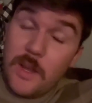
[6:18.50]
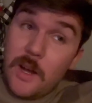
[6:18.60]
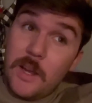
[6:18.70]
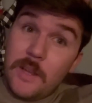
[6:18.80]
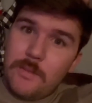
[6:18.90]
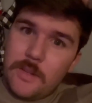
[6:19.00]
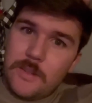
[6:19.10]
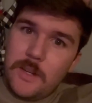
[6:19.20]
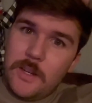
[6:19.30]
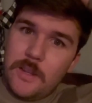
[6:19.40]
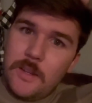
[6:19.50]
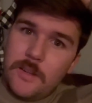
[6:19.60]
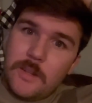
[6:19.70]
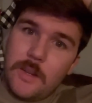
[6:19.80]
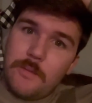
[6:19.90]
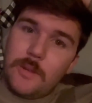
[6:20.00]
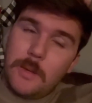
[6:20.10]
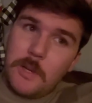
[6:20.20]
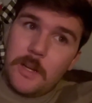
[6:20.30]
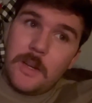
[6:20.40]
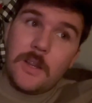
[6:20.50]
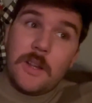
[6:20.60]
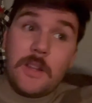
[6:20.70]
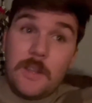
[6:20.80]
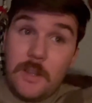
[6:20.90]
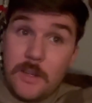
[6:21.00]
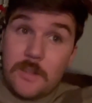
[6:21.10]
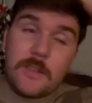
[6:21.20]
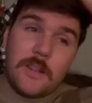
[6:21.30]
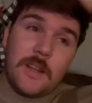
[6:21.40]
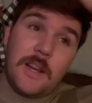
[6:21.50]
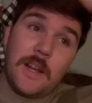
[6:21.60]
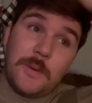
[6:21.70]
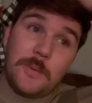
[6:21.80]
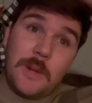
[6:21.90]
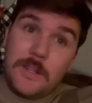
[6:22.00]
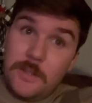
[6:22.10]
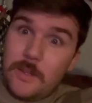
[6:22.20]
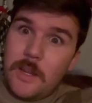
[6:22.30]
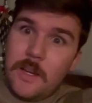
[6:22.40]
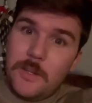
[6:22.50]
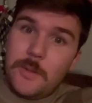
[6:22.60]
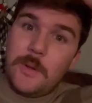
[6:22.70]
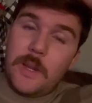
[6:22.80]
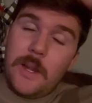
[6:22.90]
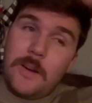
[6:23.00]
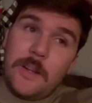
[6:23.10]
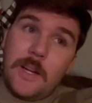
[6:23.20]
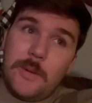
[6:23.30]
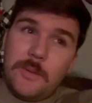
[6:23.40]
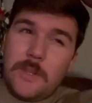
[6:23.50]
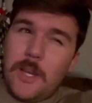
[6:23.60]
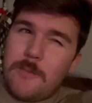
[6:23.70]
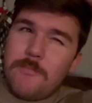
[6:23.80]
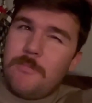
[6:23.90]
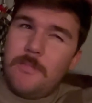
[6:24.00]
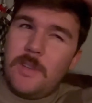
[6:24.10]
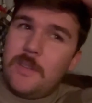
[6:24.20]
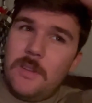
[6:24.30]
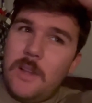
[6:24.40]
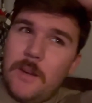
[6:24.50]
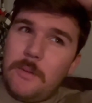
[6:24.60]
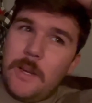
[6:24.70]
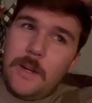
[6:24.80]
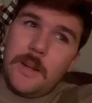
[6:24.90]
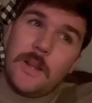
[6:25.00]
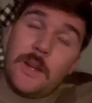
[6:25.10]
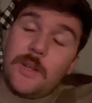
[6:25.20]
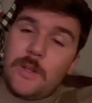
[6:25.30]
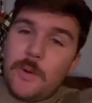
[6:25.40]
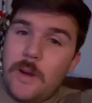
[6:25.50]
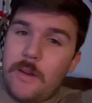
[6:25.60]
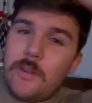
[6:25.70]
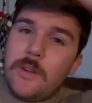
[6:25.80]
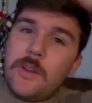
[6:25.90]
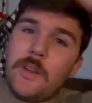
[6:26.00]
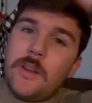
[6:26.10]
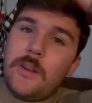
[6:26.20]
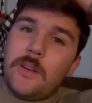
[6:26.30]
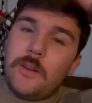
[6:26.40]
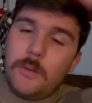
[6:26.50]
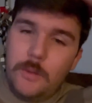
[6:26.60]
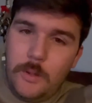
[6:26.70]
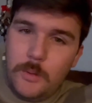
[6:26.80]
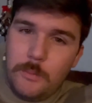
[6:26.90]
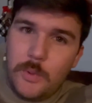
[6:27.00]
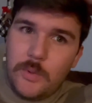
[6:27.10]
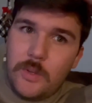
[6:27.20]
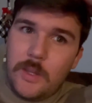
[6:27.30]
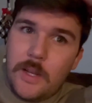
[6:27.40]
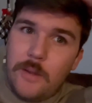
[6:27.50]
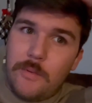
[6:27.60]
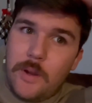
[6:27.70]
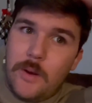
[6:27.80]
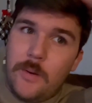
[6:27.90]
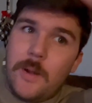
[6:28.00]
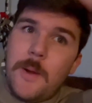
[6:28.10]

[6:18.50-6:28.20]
I have exceeded the safe limit. Yes, and I took that into account, and I was like, this is not right. So after the boost leak that I found,